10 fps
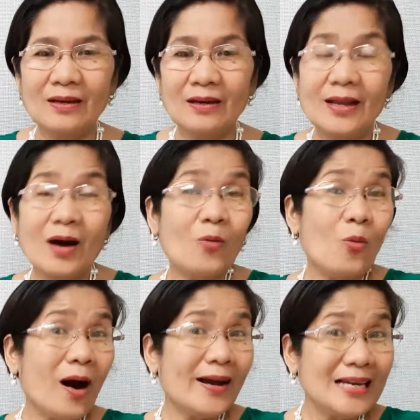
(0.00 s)
Now,
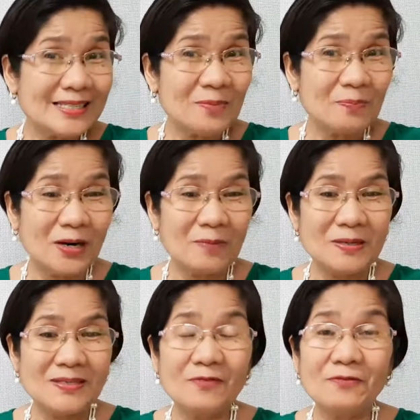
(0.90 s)
what is the
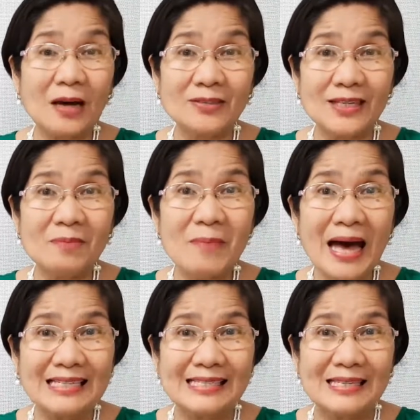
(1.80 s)
purpose of flouting a
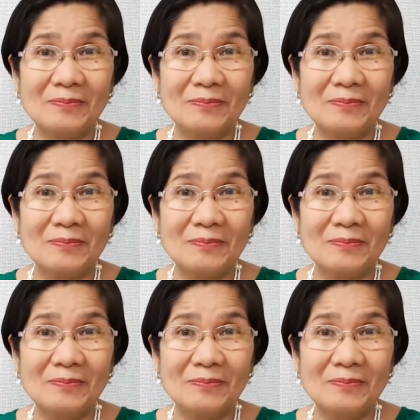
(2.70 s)
maxim?